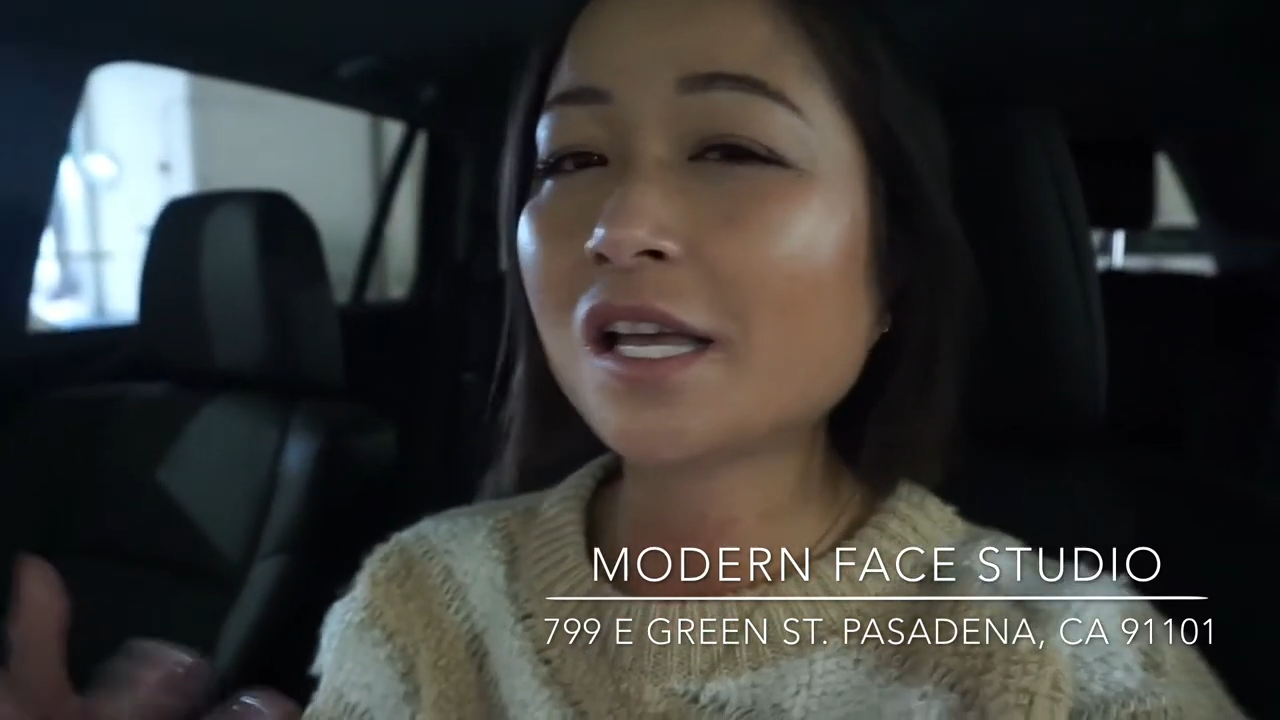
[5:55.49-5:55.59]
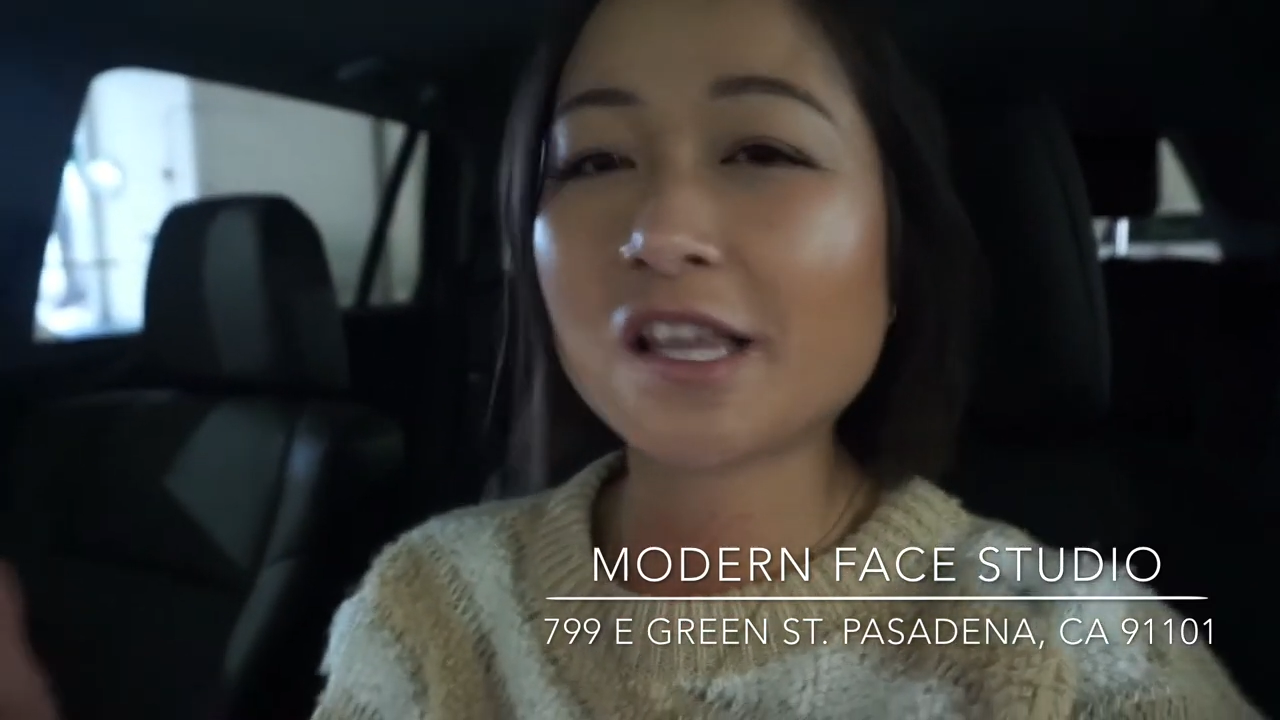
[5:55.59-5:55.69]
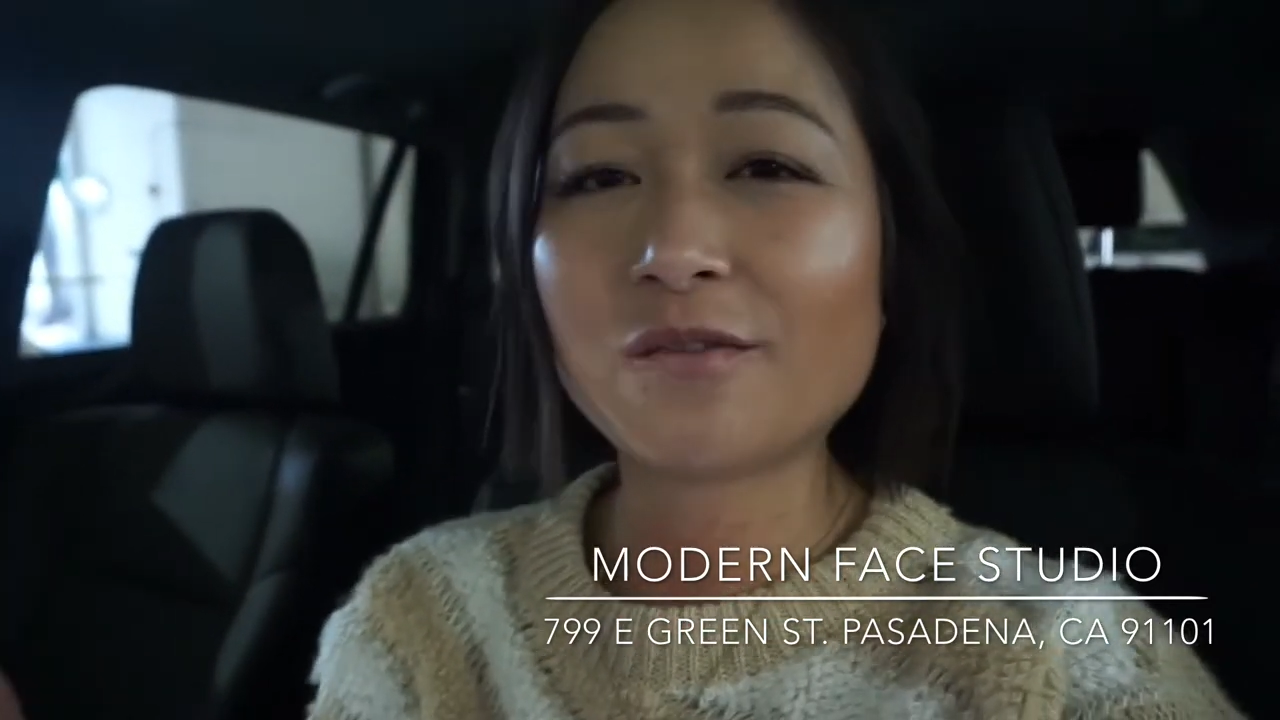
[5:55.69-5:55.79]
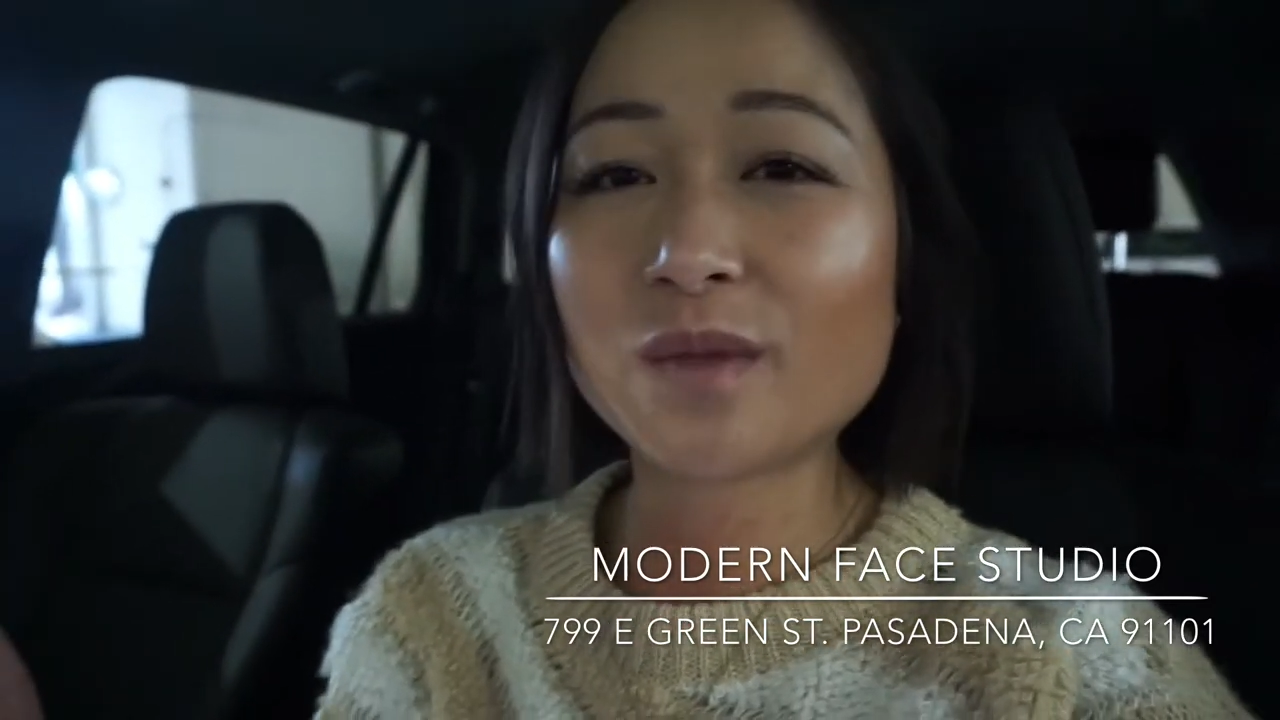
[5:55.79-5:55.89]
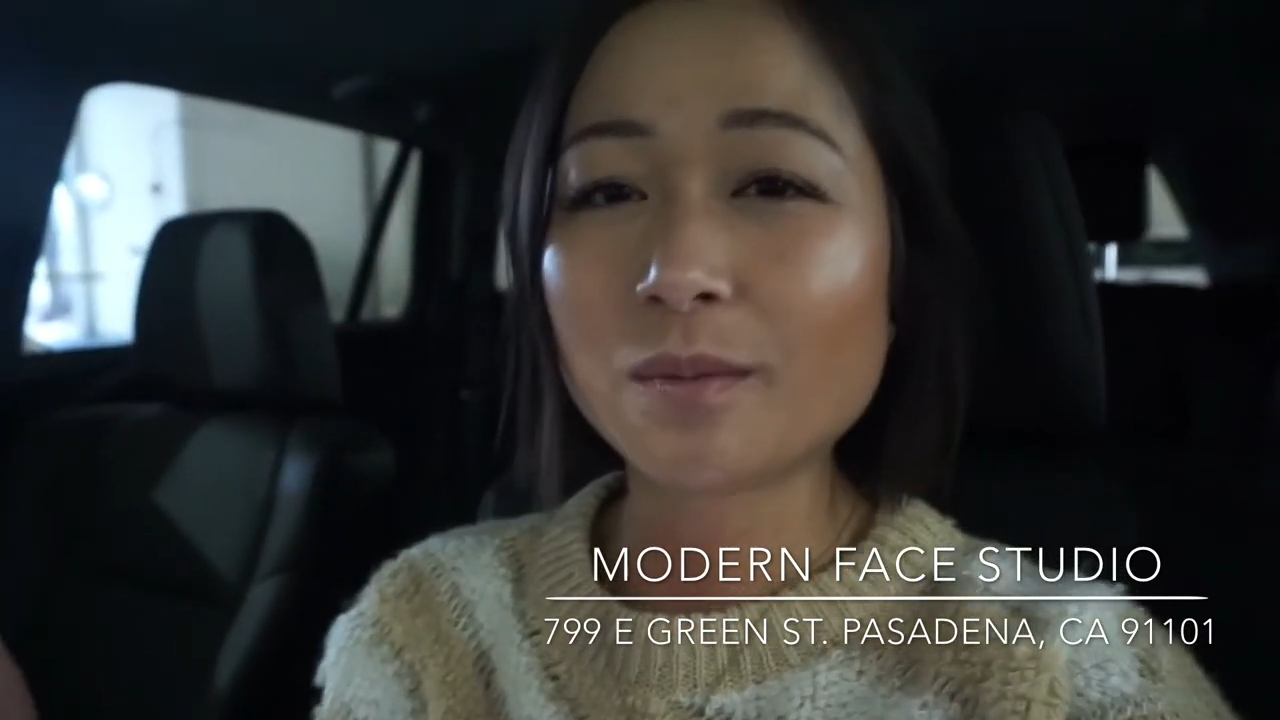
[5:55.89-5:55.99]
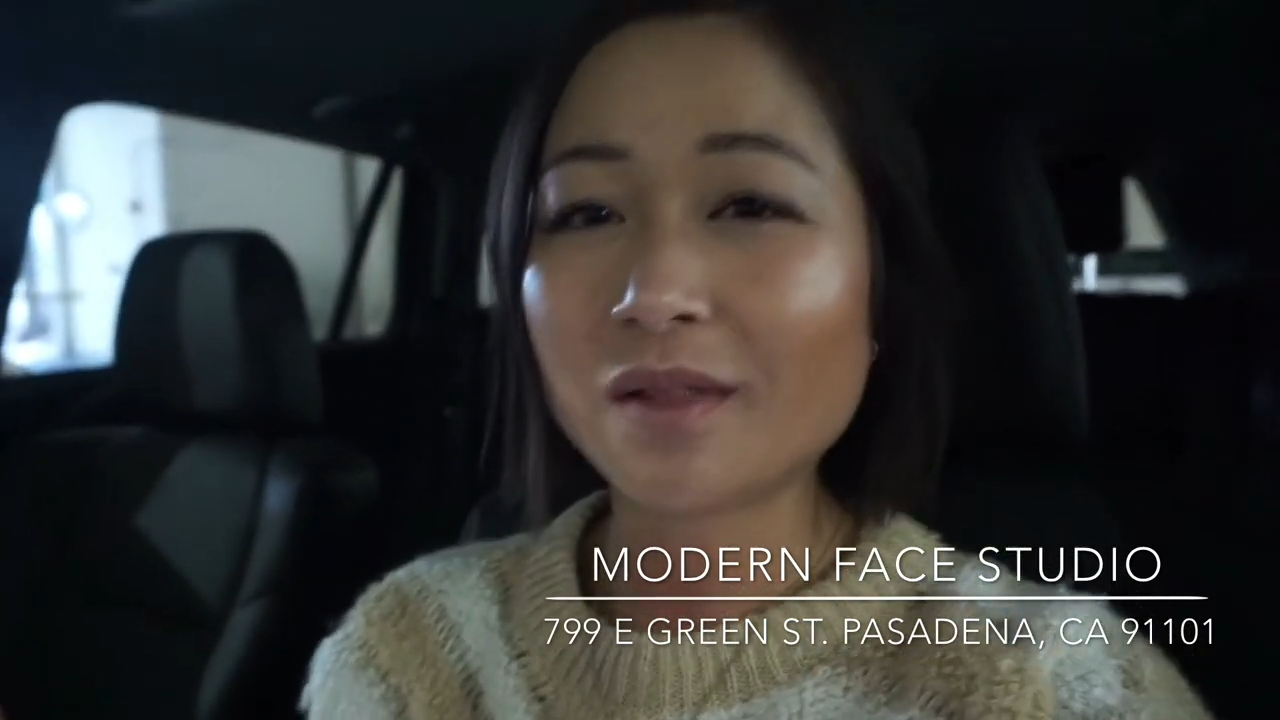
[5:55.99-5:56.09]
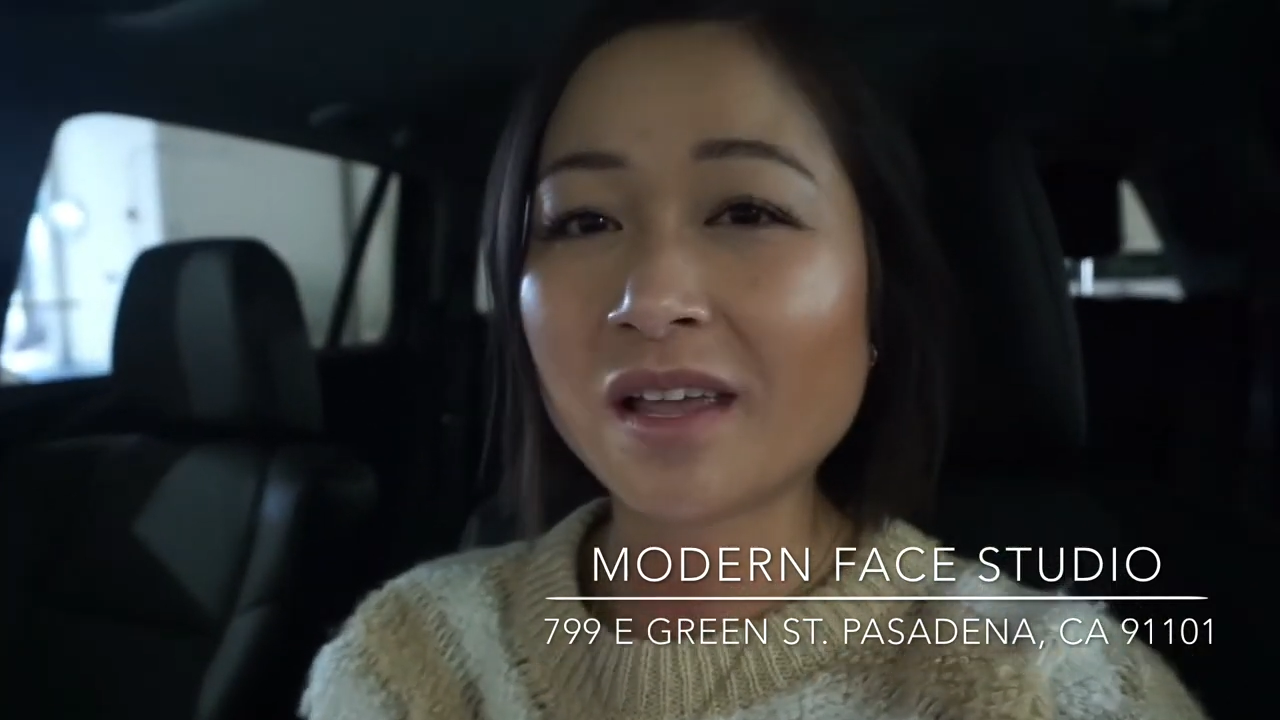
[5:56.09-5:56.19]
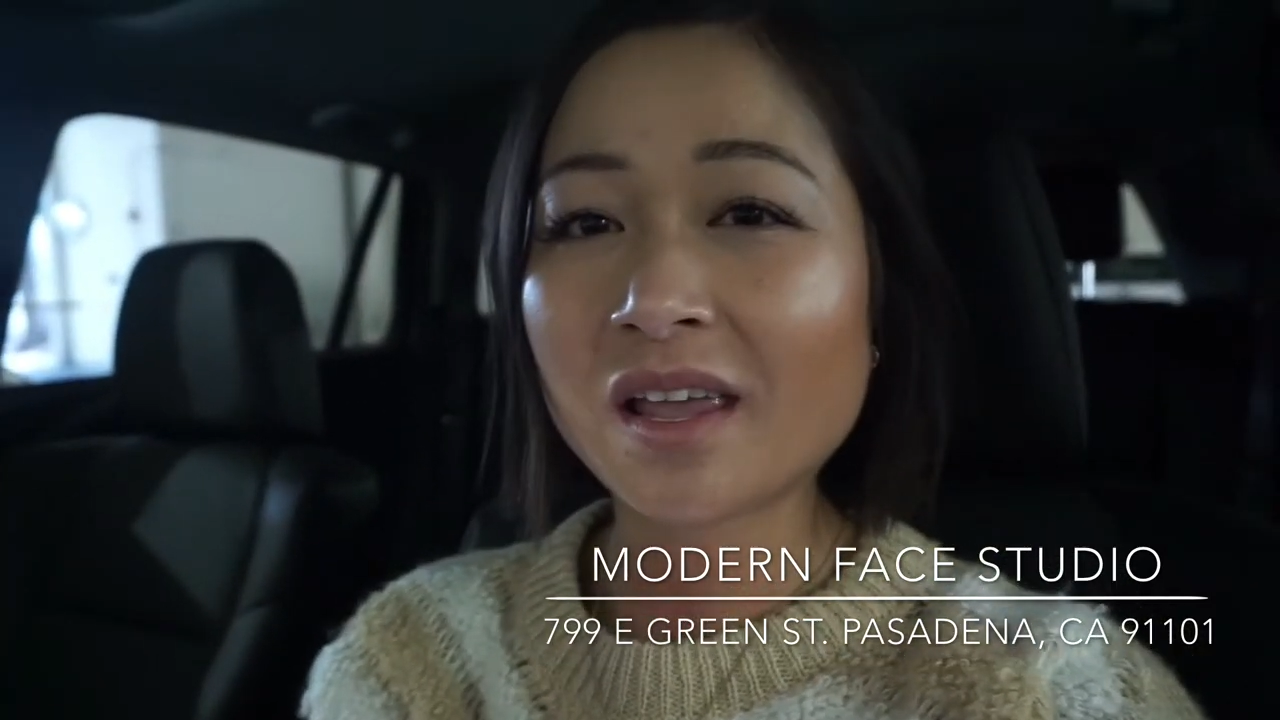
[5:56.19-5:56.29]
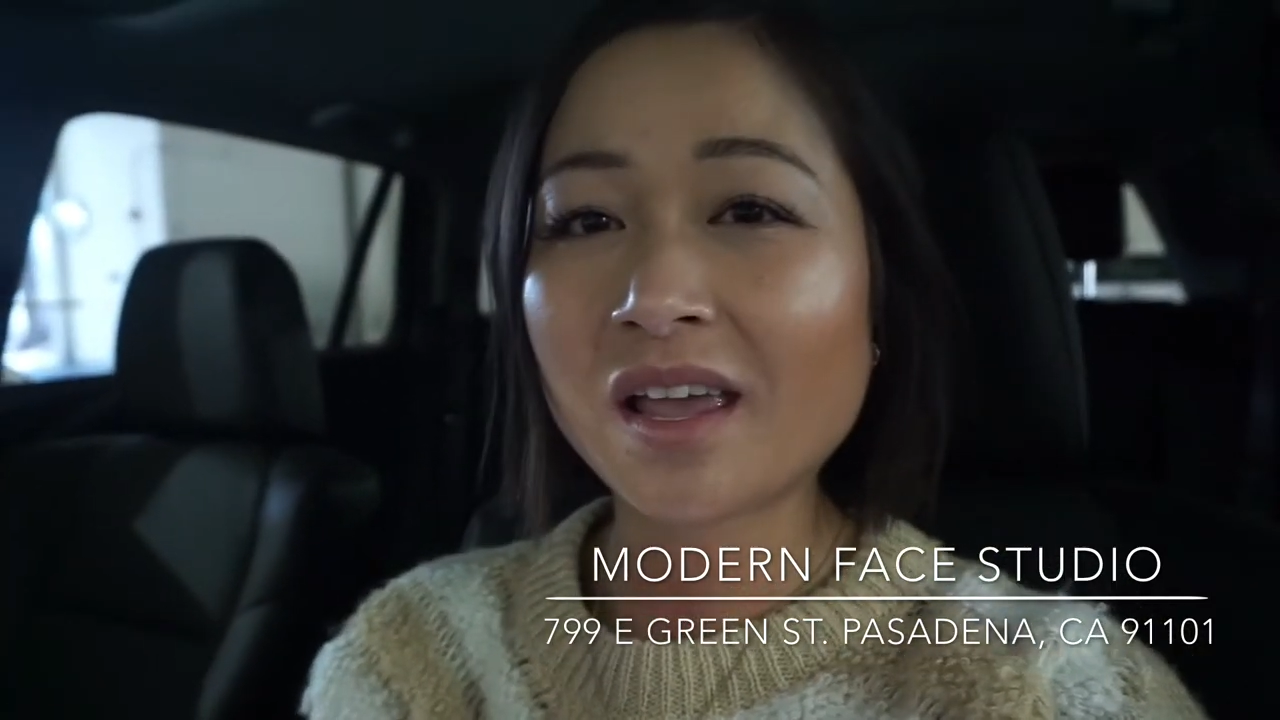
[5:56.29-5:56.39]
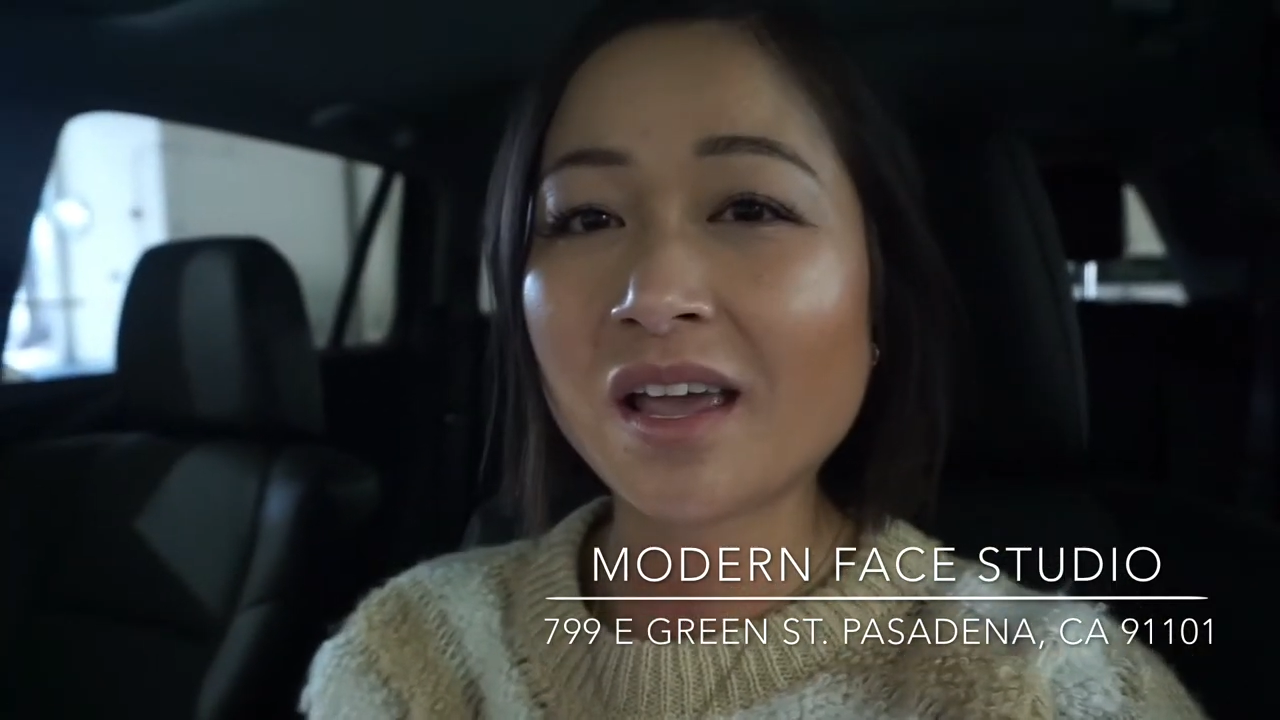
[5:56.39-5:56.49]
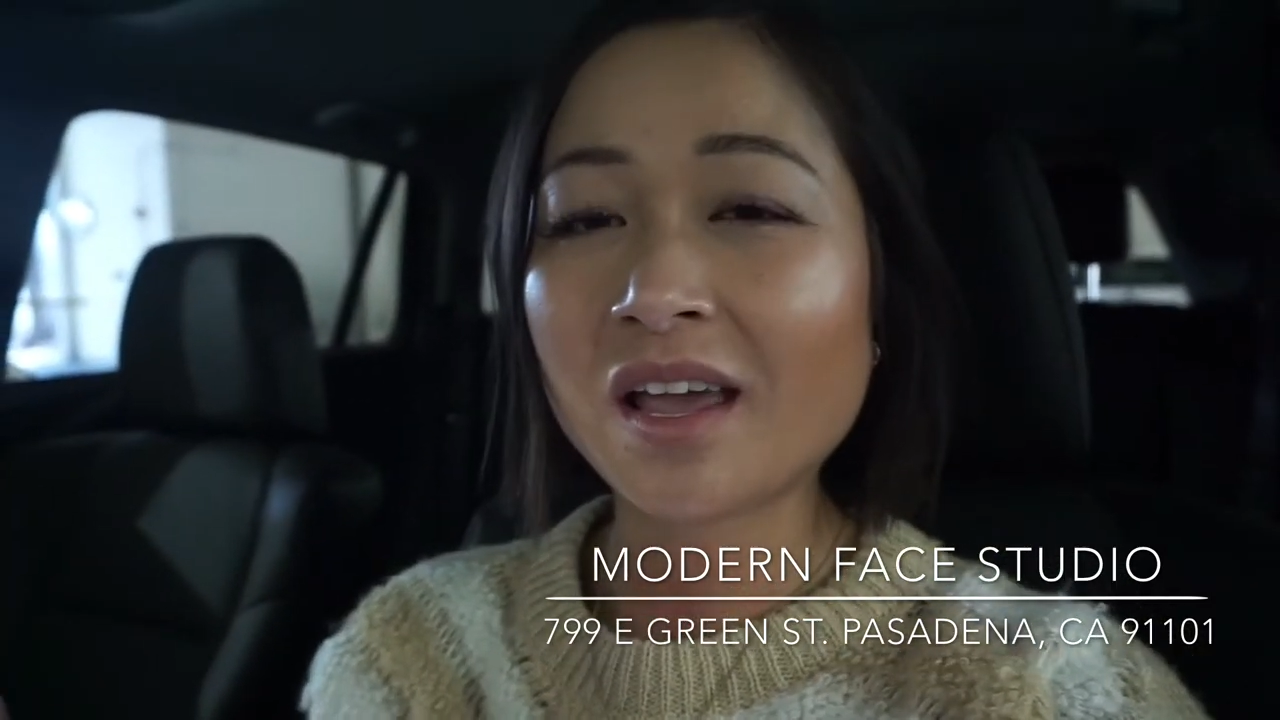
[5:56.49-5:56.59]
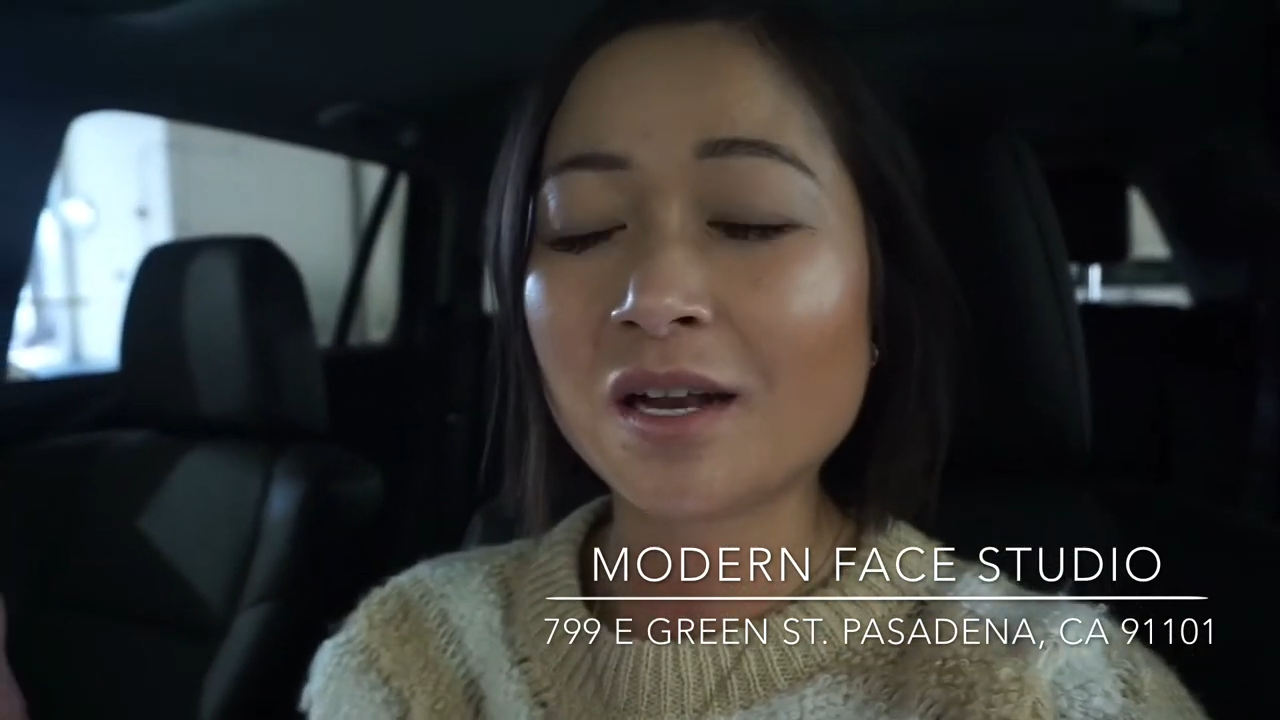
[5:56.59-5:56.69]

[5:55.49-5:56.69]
give me a blanket